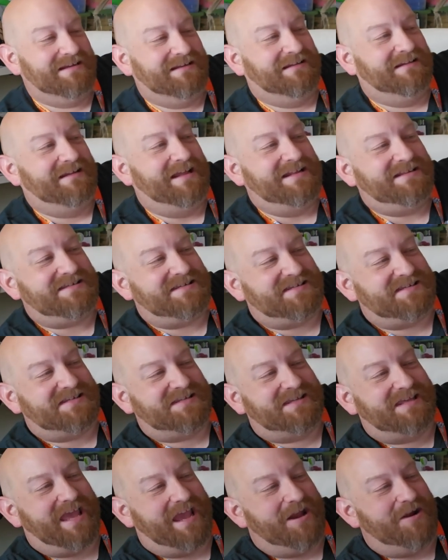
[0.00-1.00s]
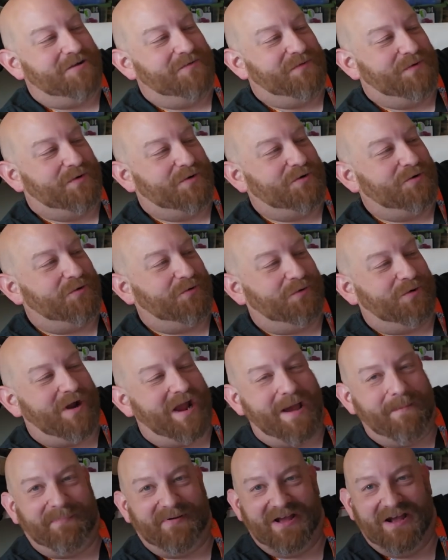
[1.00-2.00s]
let's scare the
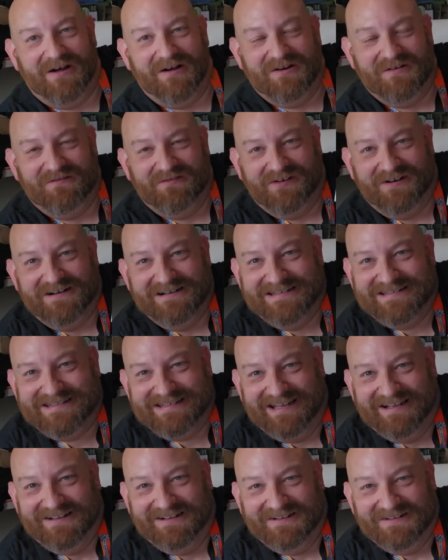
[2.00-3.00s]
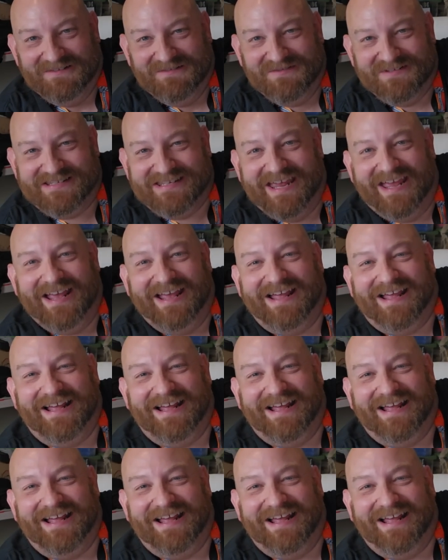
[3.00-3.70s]
crap out of ourselves.